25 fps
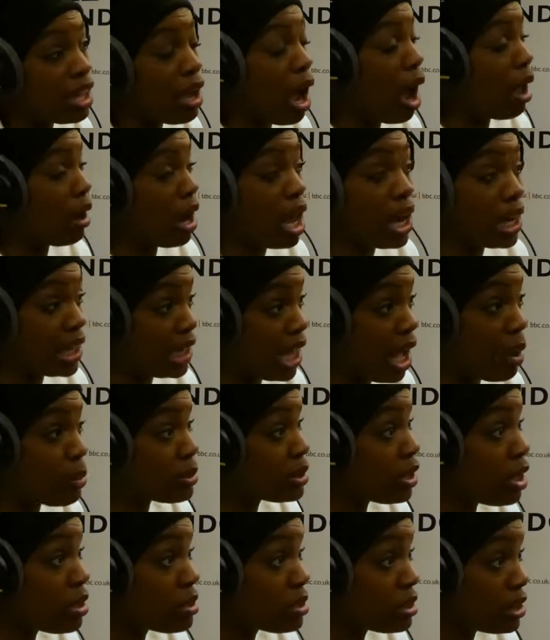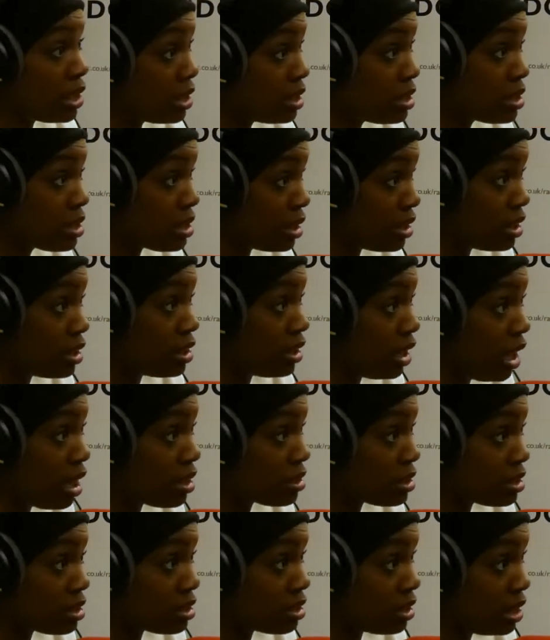Luckily, I was hosting, so, you know, it
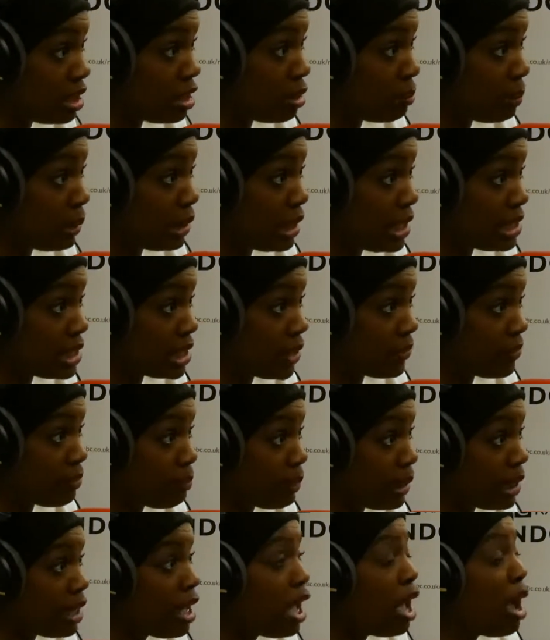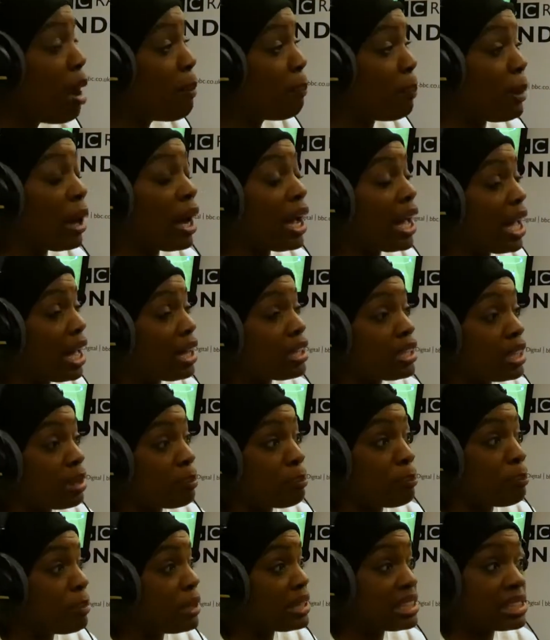was a little bit easier for me. But
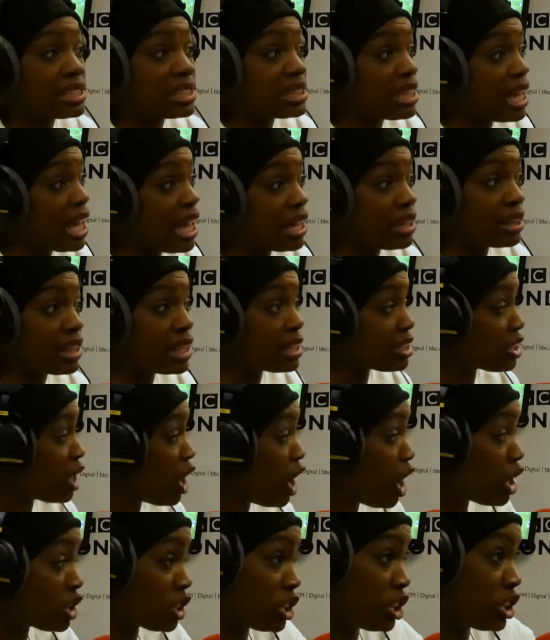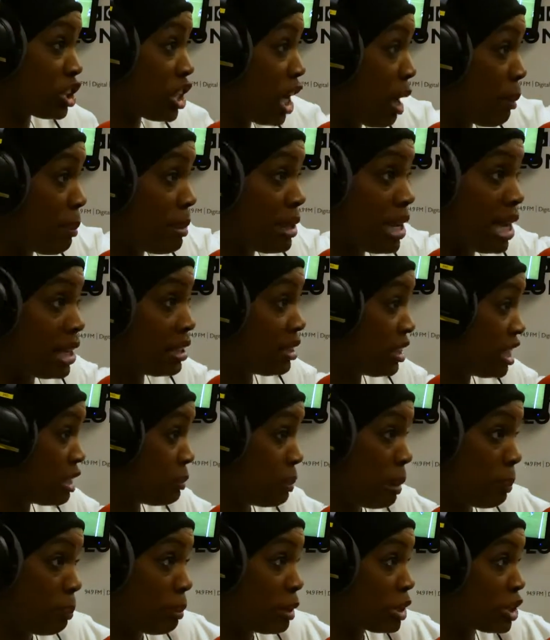mid-set, there's cars just coming in because
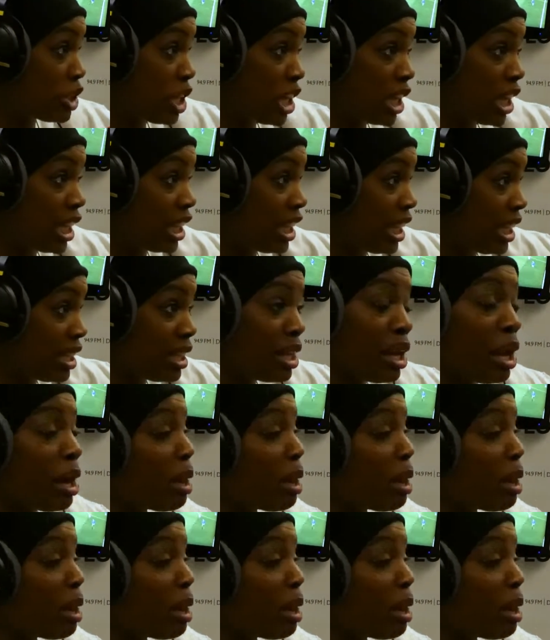people are checking in.